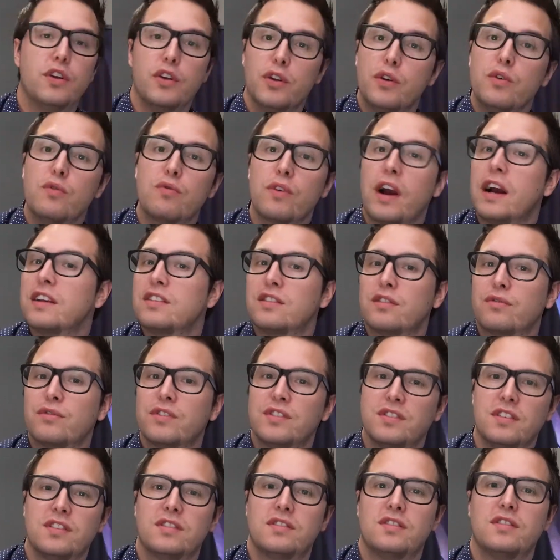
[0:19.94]
the new Rise of the
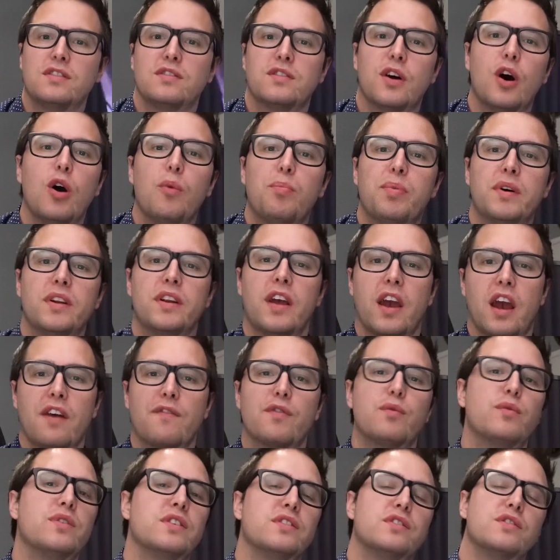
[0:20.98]
Resistance open,
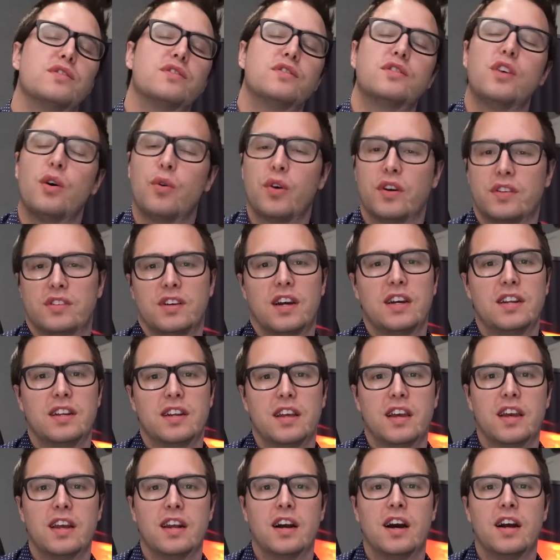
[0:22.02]
everyone is so excited to
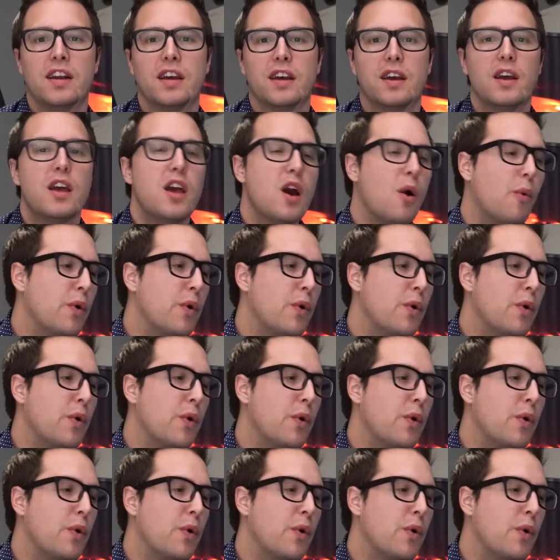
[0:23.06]
get on it.